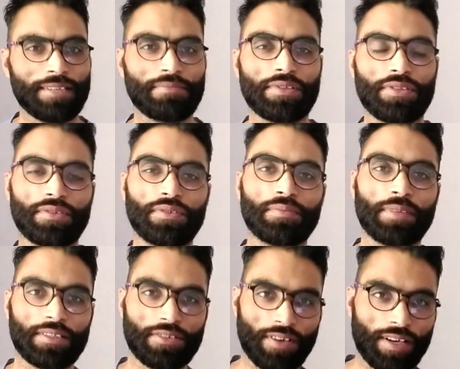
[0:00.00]
him to
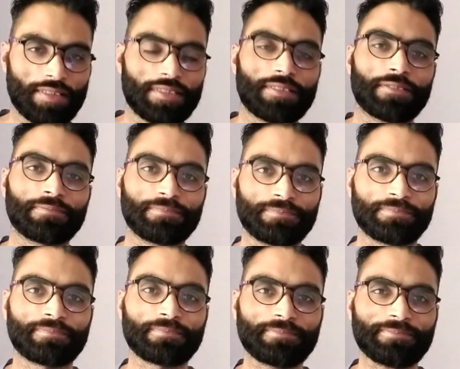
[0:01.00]
Madras,
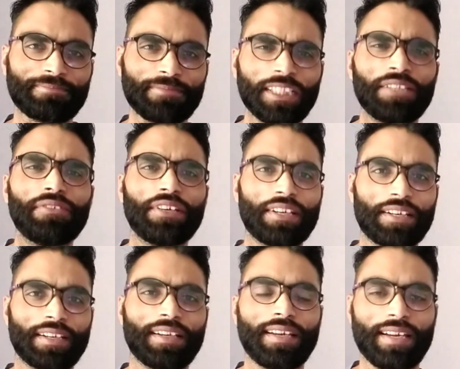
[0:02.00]

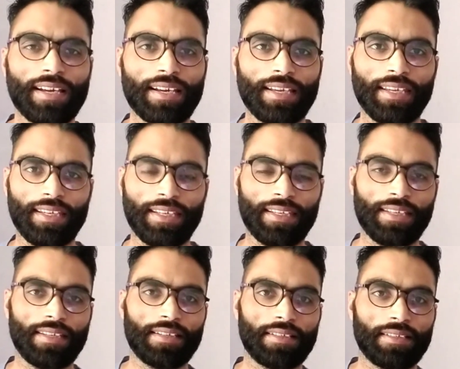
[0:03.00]
where
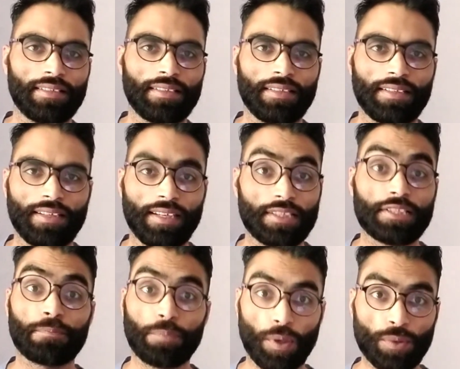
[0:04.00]
he
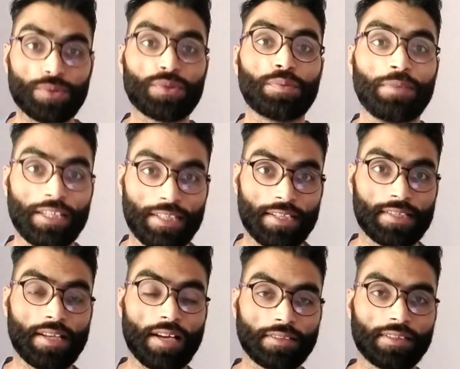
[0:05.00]
is supposed to meet
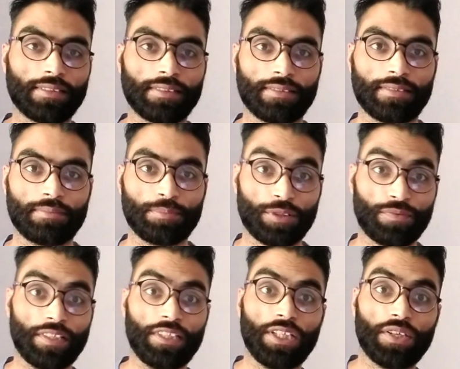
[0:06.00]
his uncle,
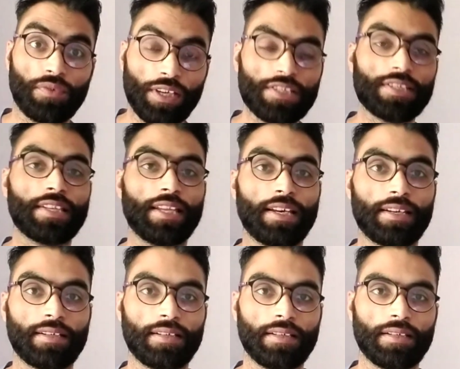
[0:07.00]
but when he reached
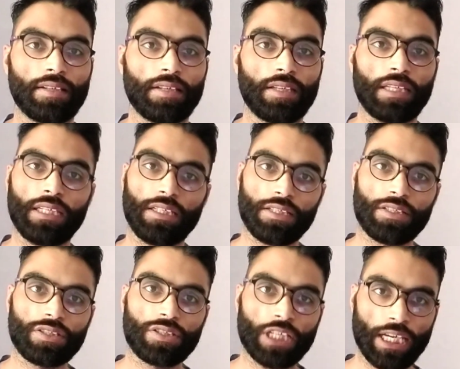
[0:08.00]
there, he
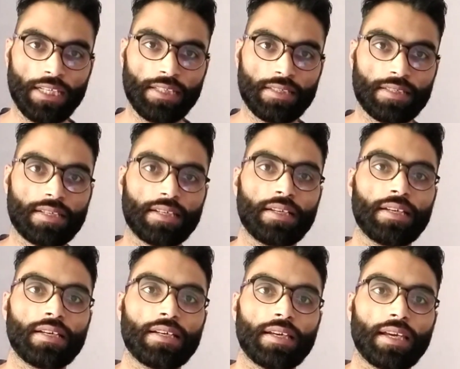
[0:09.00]
changed
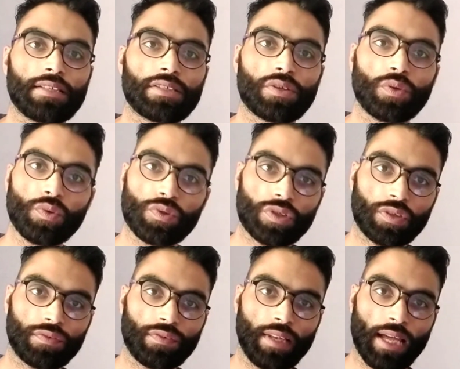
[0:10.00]
his route
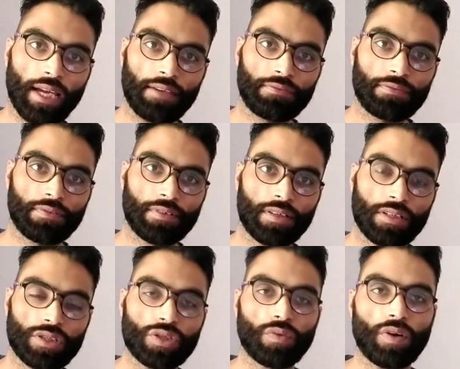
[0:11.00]
of life
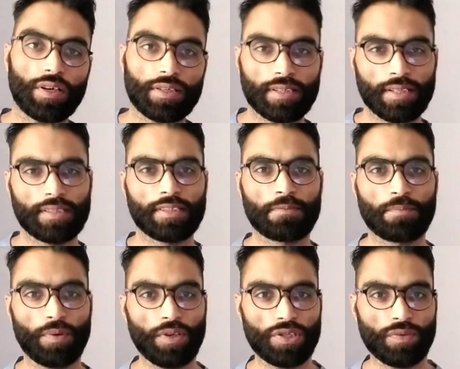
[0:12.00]
towards
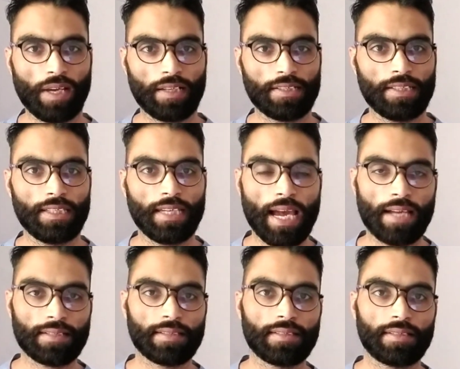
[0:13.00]
spirituality
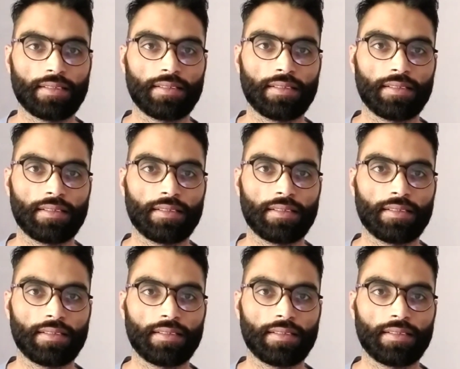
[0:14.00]
and